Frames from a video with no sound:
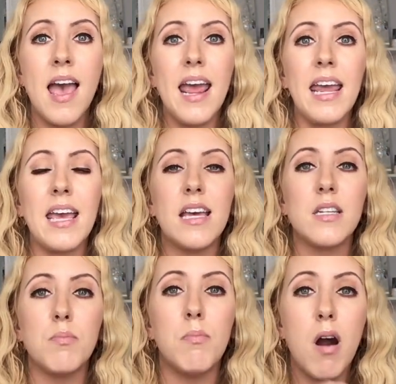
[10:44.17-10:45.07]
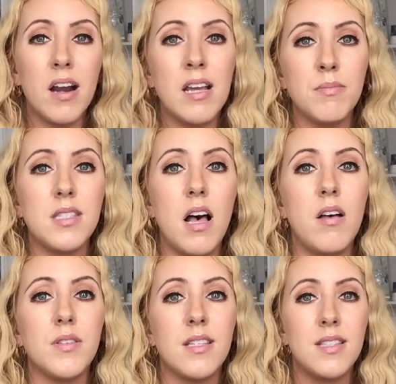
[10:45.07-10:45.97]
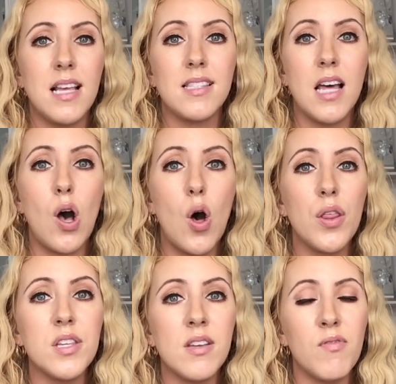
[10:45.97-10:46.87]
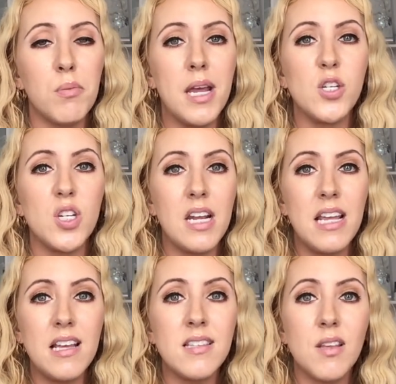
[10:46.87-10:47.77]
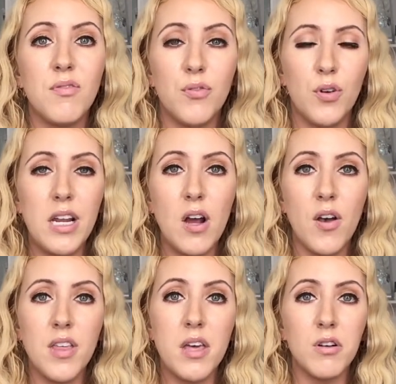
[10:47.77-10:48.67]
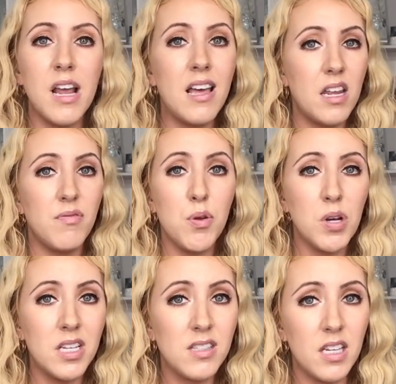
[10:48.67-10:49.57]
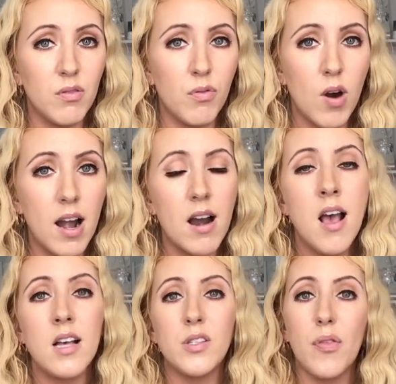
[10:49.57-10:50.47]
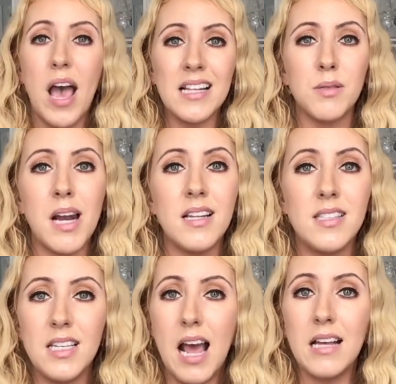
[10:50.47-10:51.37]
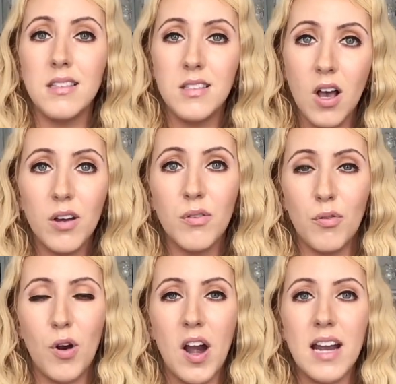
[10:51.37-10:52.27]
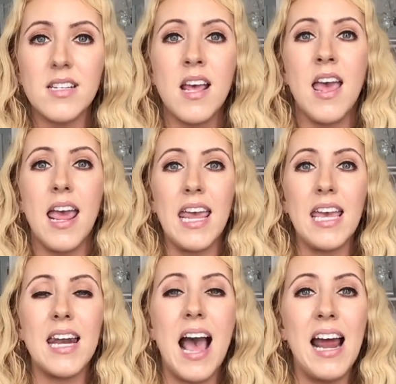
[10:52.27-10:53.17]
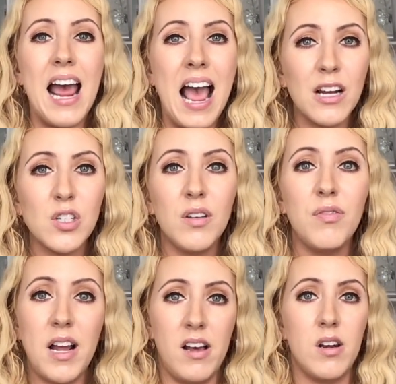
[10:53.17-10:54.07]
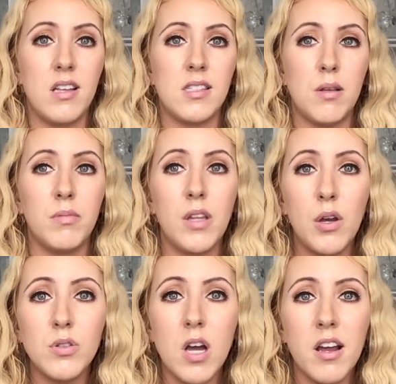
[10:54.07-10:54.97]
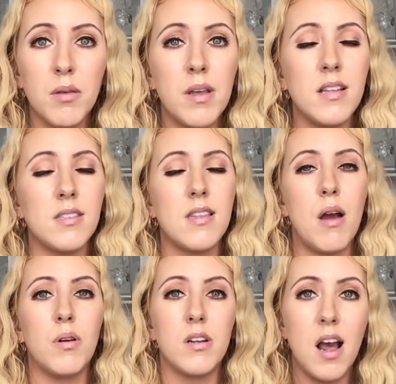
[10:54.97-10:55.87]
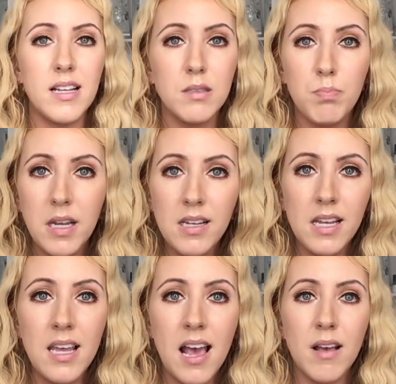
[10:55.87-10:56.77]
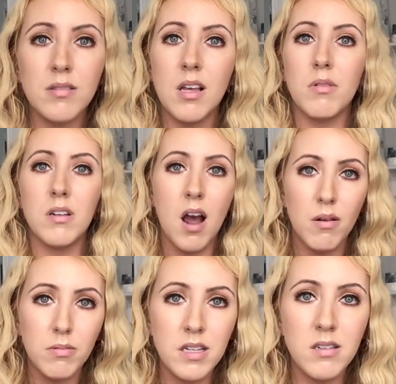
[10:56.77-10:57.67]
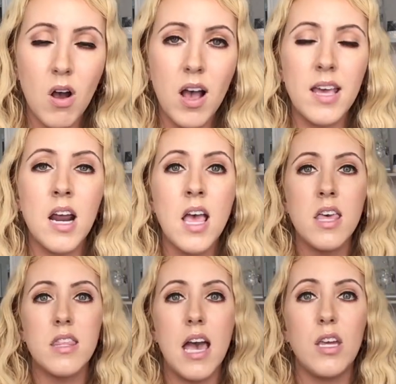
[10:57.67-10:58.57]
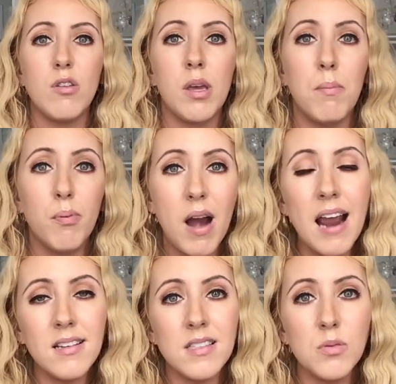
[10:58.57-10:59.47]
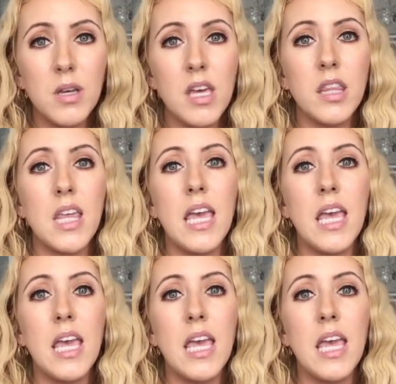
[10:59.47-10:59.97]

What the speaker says: And Mark himself says that all this information is free on the internet if you want to dig for it. So that's what I did. I dug for it. And I actually found some loan documents that were nice PDFs that were not written on that you can practice with.